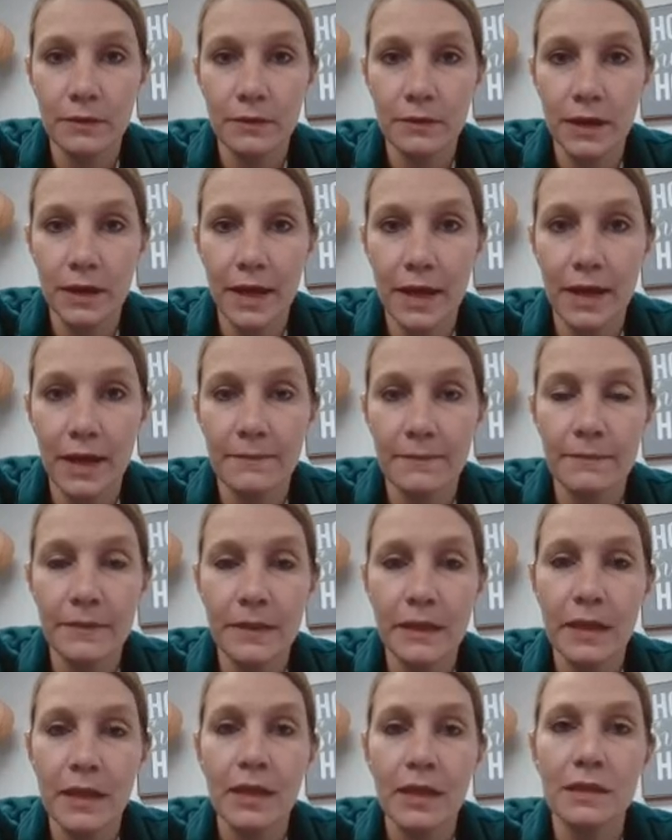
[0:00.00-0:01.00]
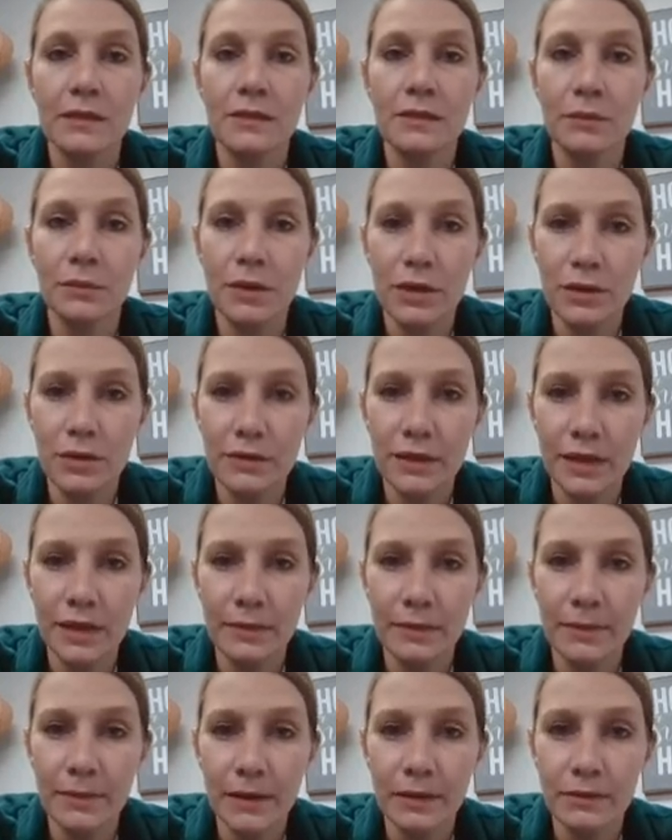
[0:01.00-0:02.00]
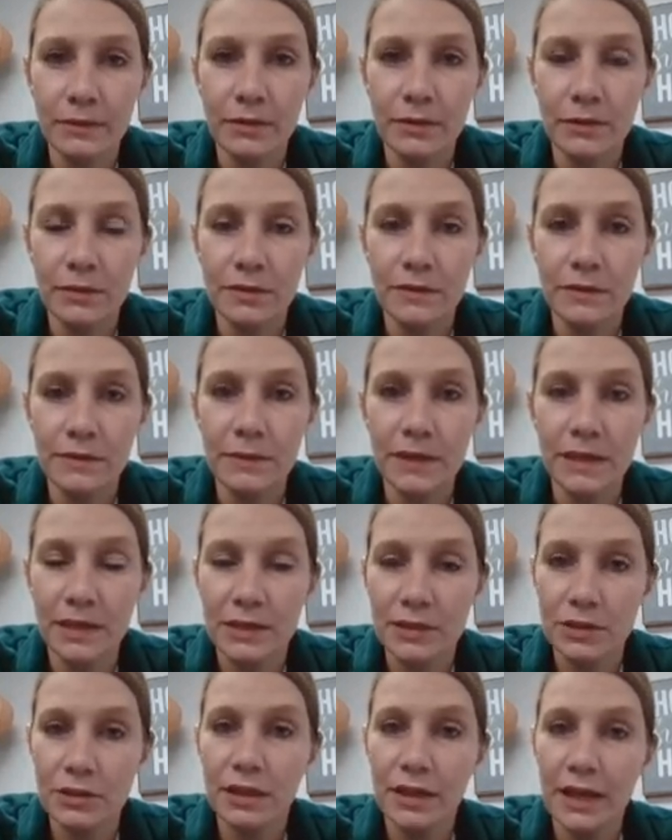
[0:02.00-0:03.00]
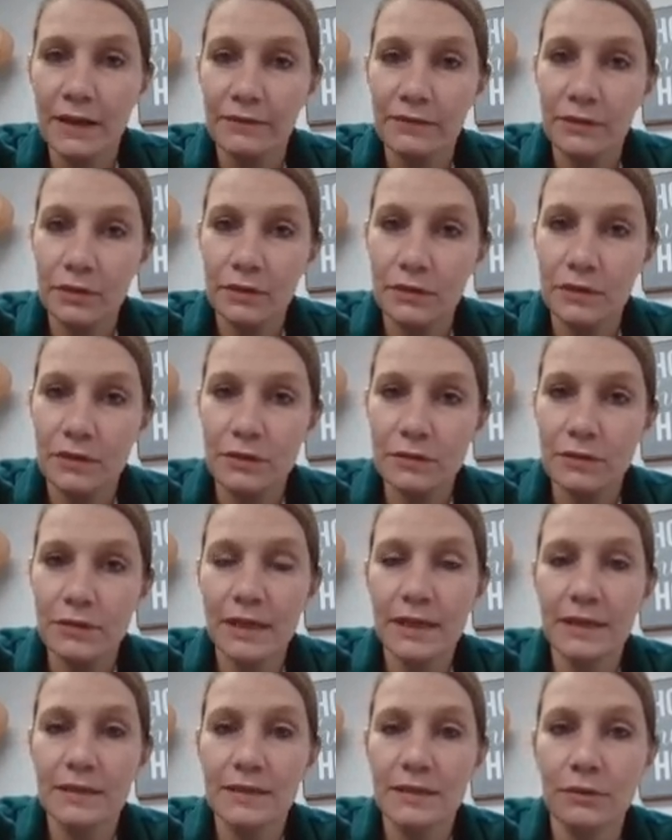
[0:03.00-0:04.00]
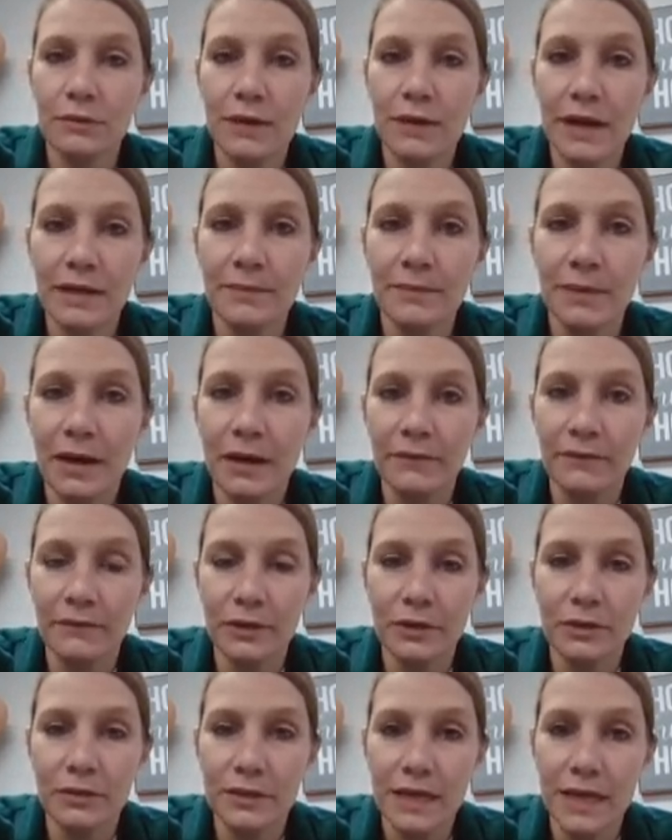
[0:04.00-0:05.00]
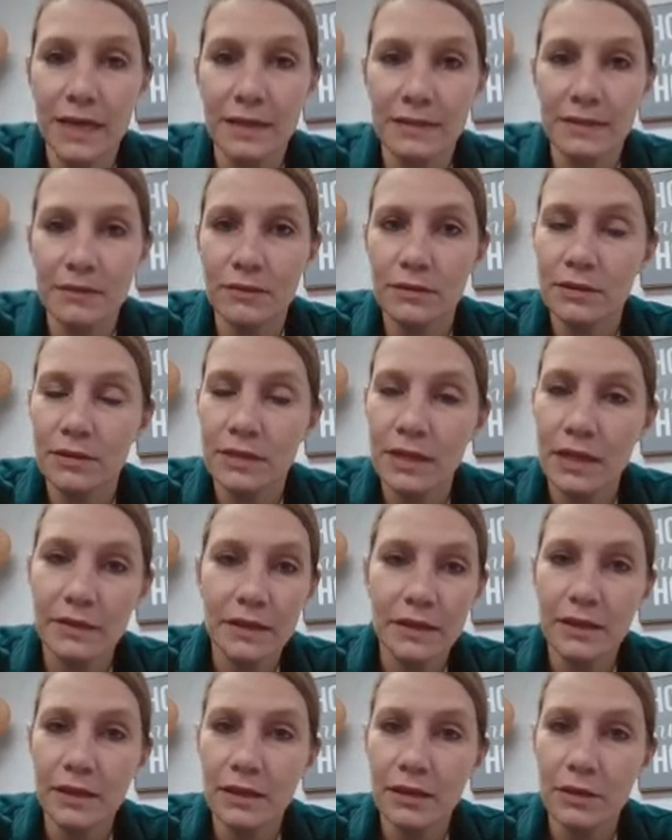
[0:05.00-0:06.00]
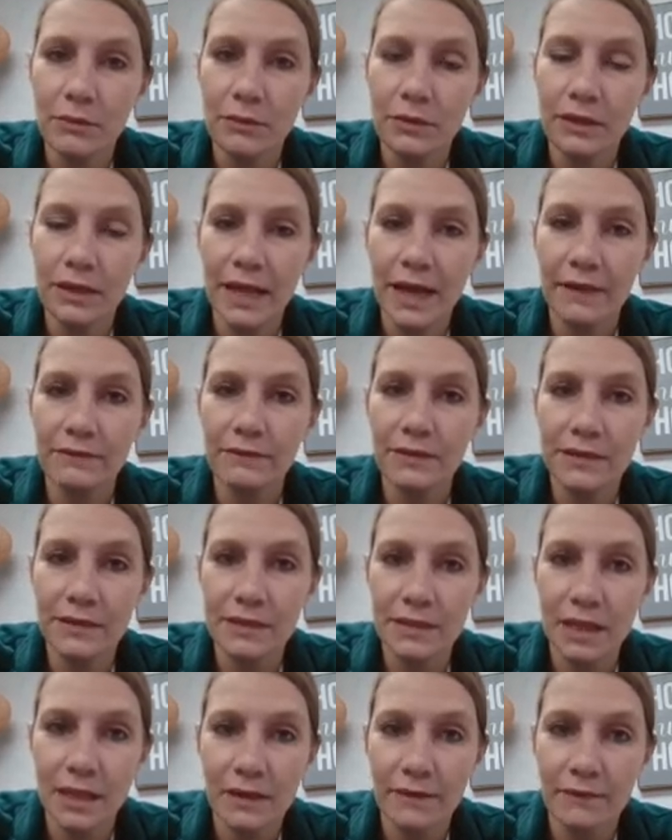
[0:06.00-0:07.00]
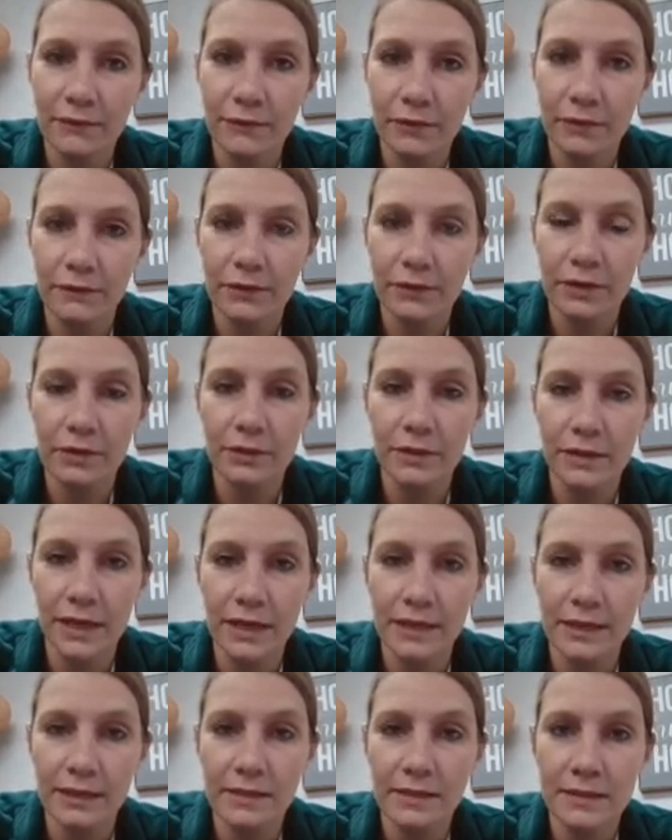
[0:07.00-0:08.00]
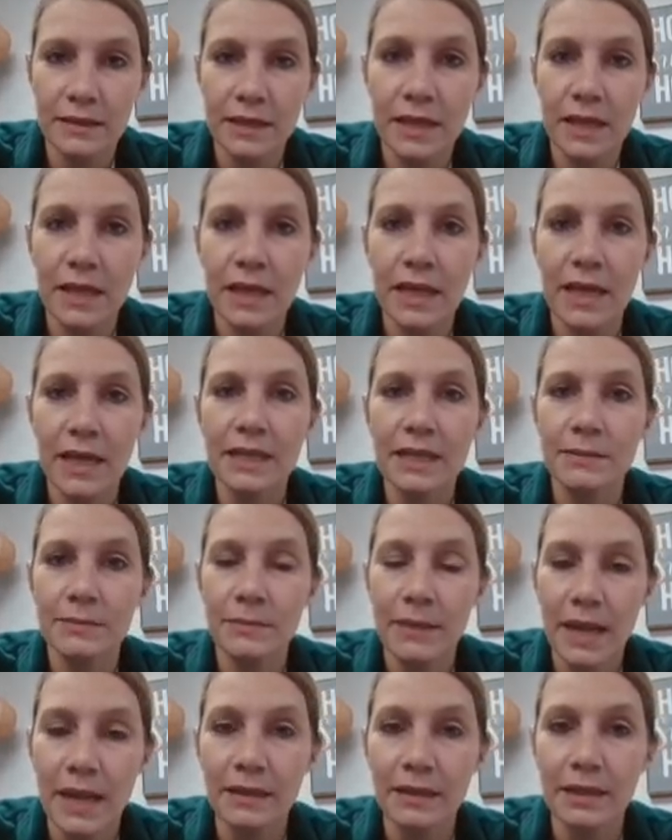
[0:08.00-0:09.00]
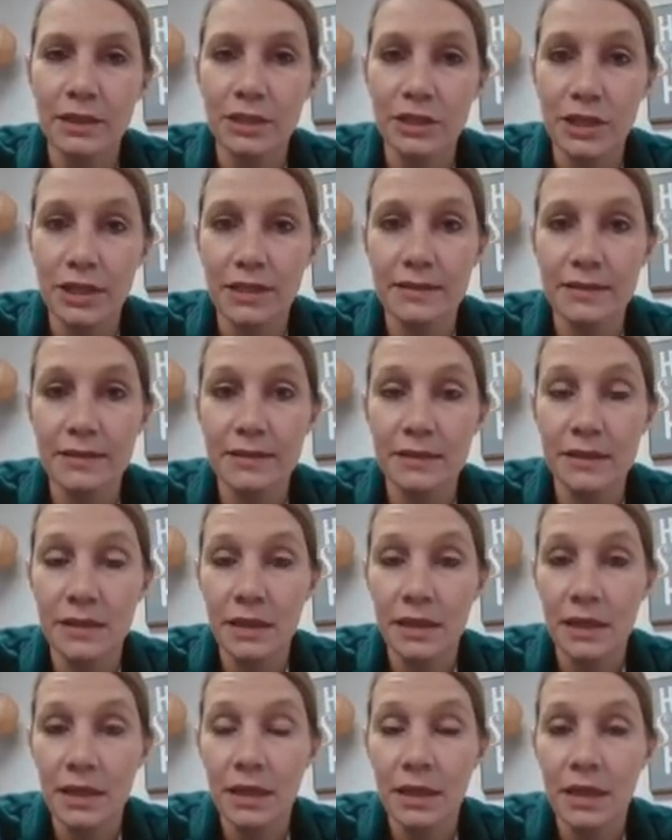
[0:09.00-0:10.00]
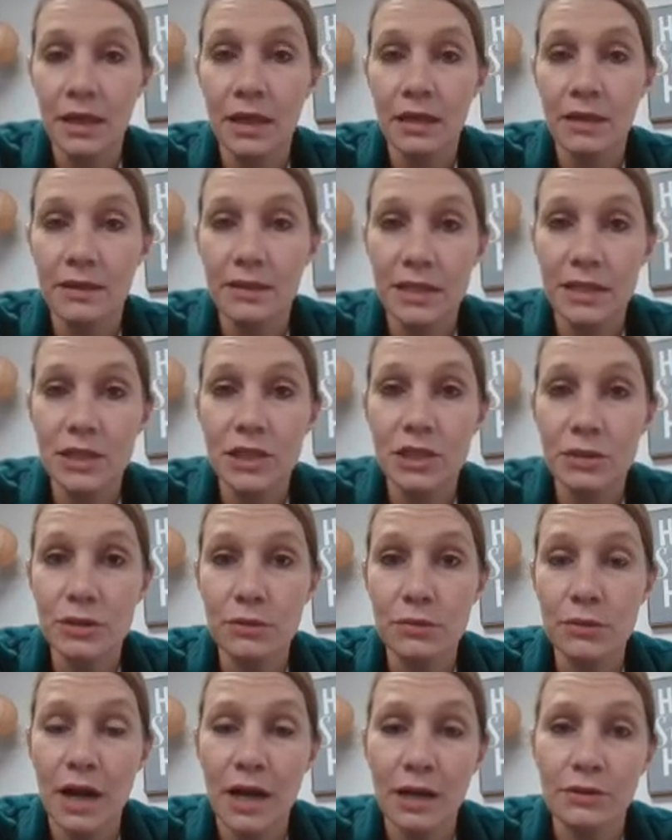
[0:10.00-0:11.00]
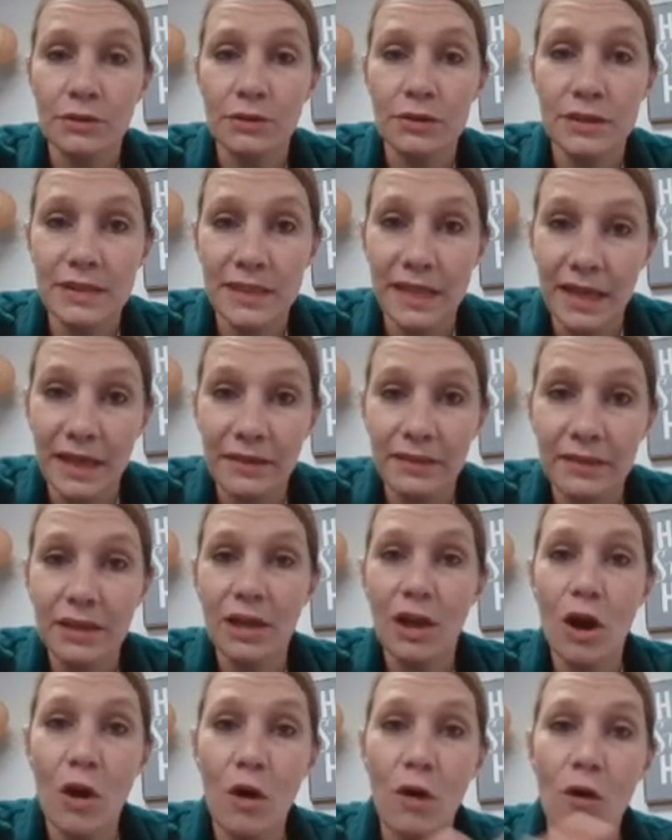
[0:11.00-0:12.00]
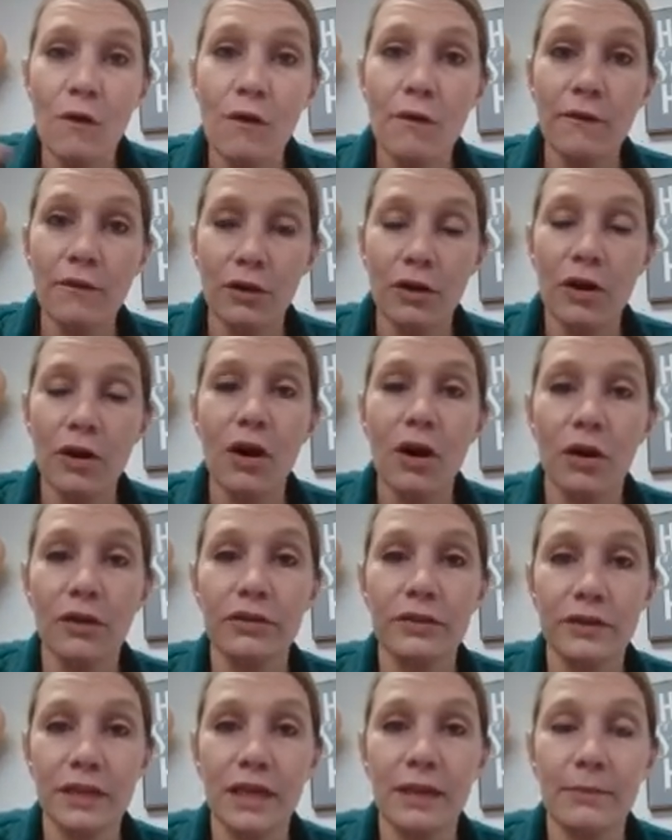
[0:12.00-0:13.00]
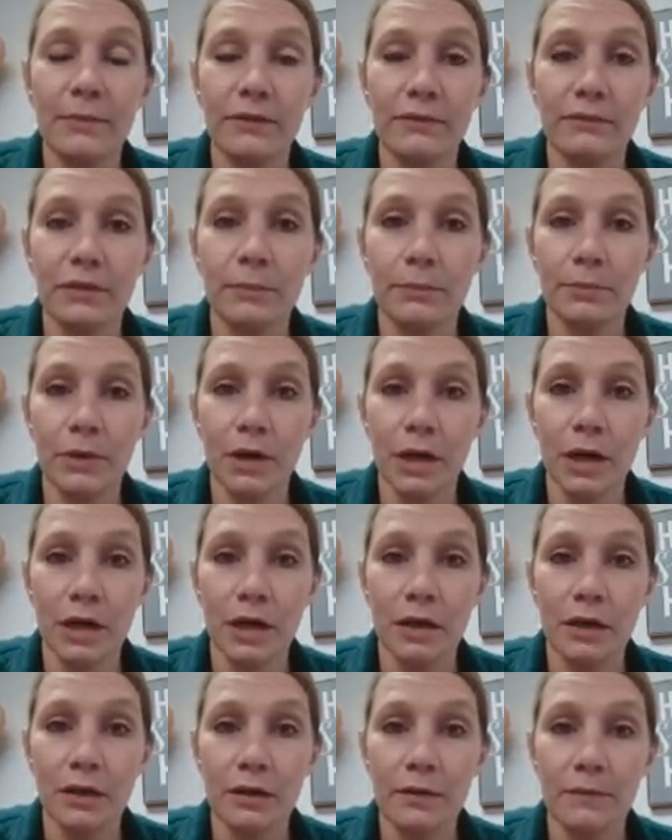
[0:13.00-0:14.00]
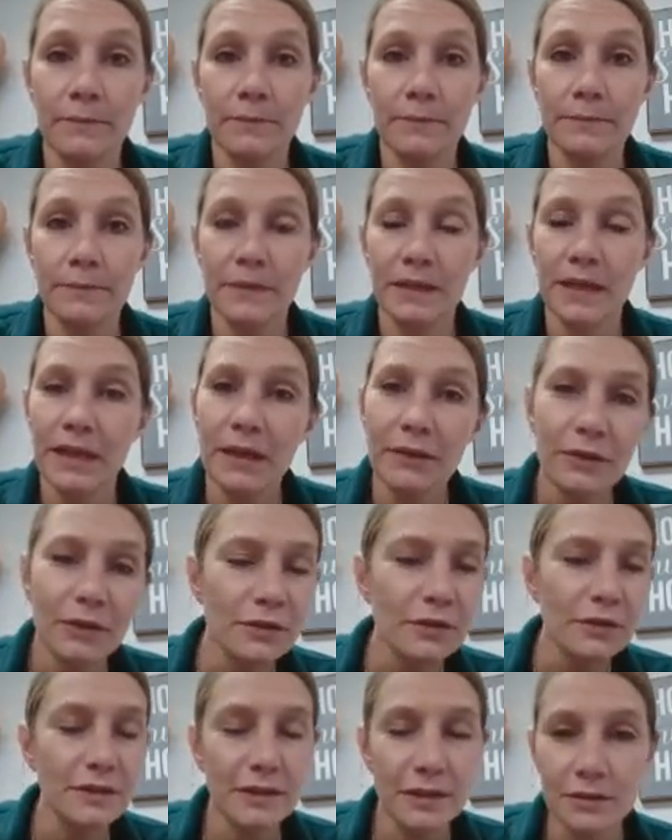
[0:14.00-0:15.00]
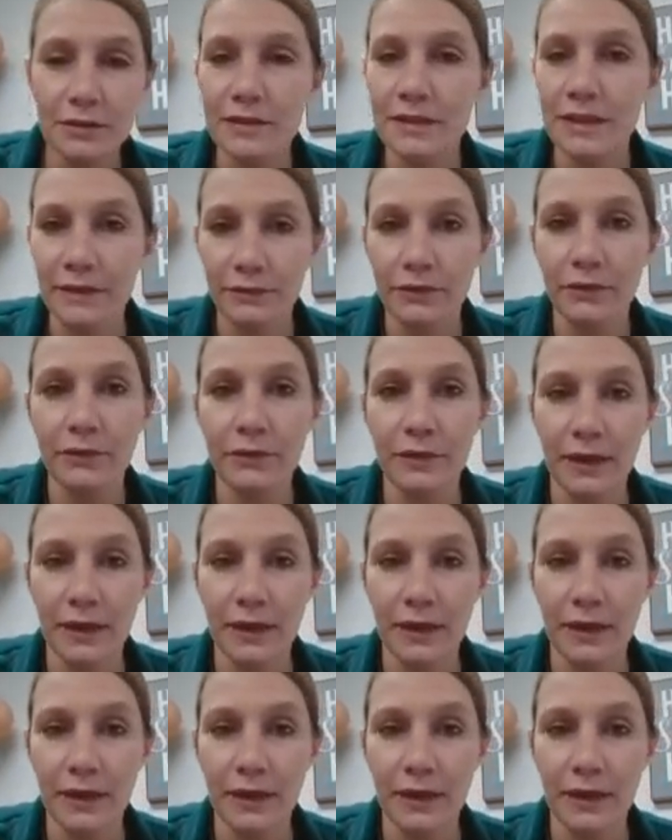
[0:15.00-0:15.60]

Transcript: Okay. So I want you to think about those because you're going to have those two things to write about for your test. So there's nothing that you really have to study for for your test. It's mainly just did you understand the overall theme of the book? Now there's there's several